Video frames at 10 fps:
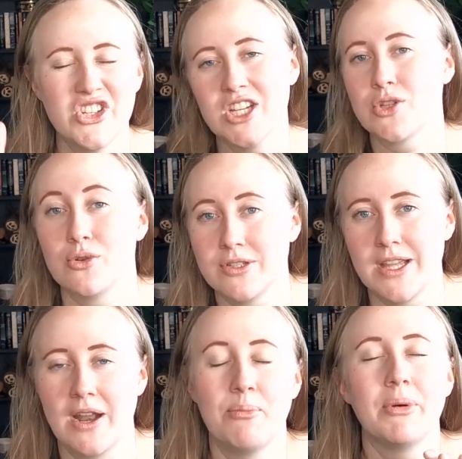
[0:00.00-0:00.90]
She has a whole
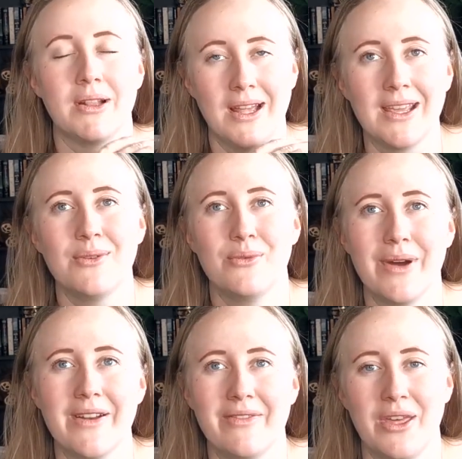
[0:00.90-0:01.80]
setup, but like
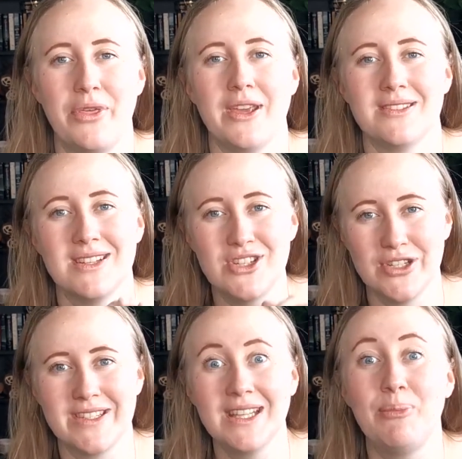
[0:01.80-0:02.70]
one of the things that
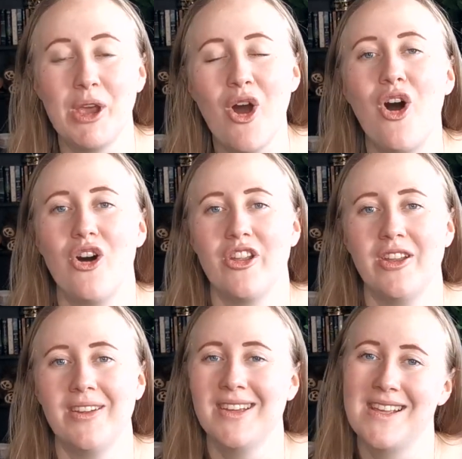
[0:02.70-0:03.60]
she's sleeping
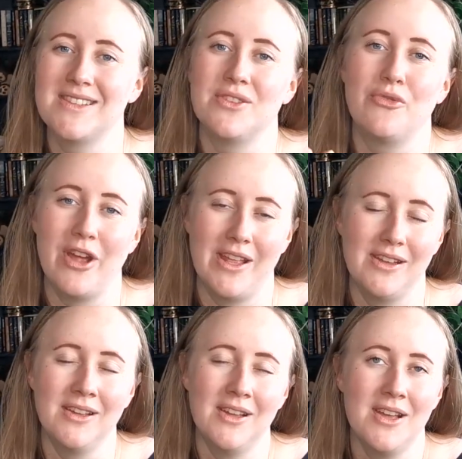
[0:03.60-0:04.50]
on is the
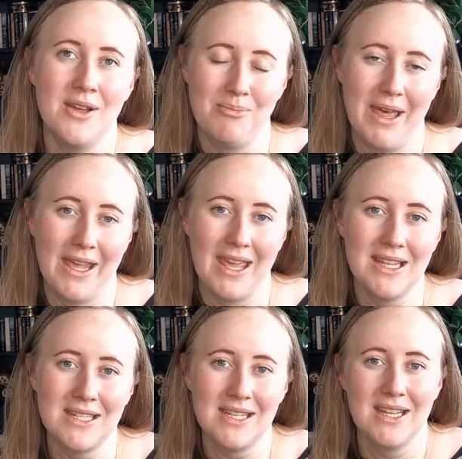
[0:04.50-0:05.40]
red
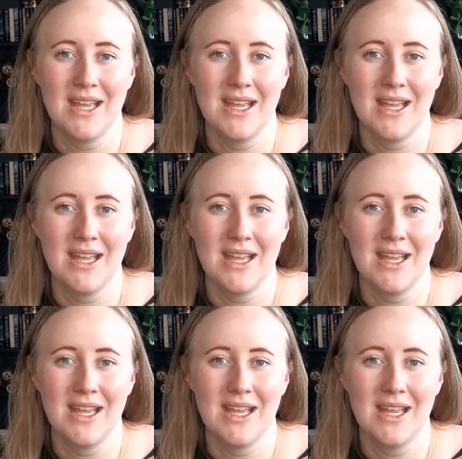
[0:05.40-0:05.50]
blanket.